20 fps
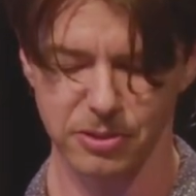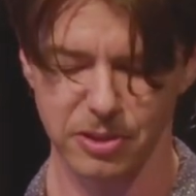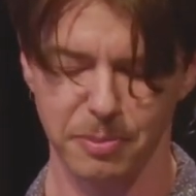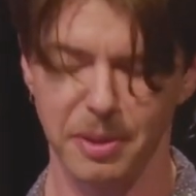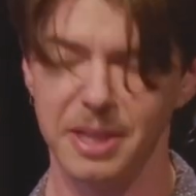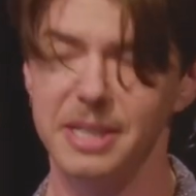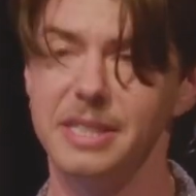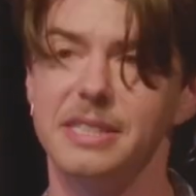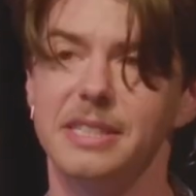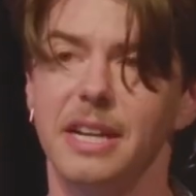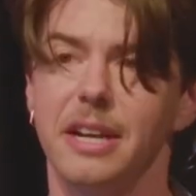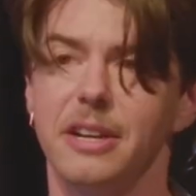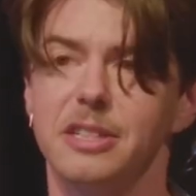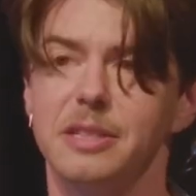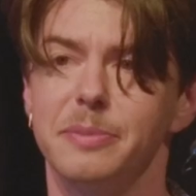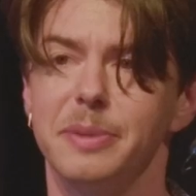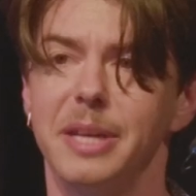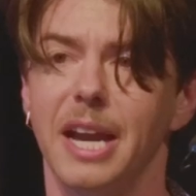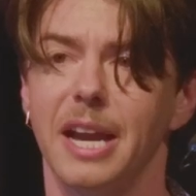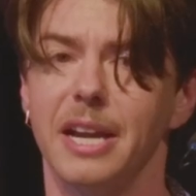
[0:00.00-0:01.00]
with my desire
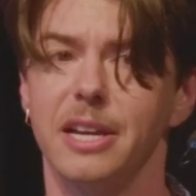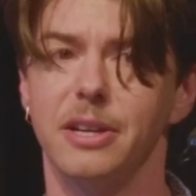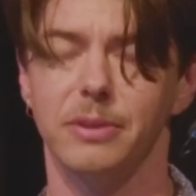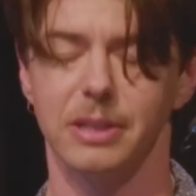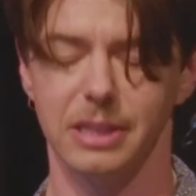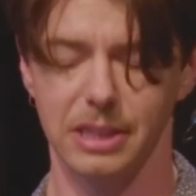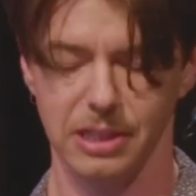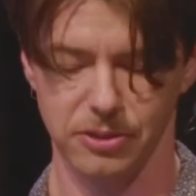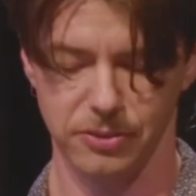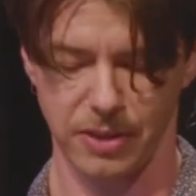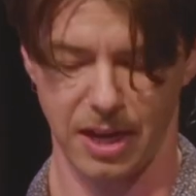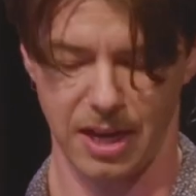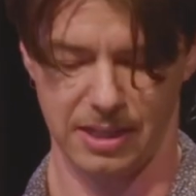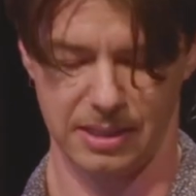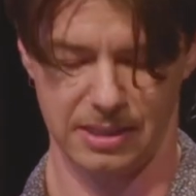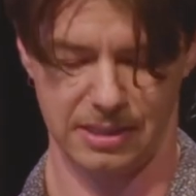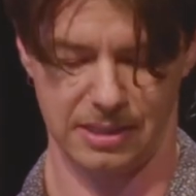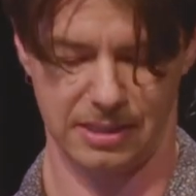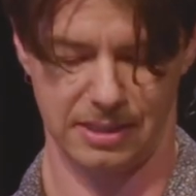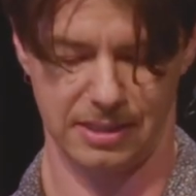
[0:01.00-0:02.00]
to be accurately
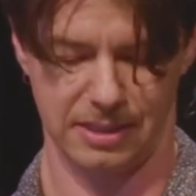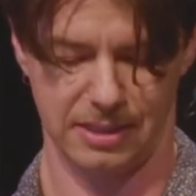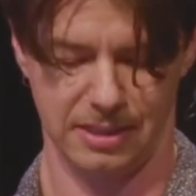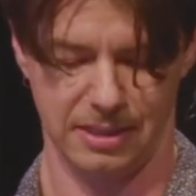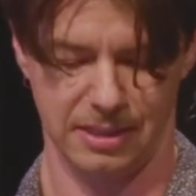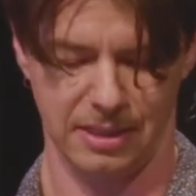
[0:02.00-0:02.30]
addressed.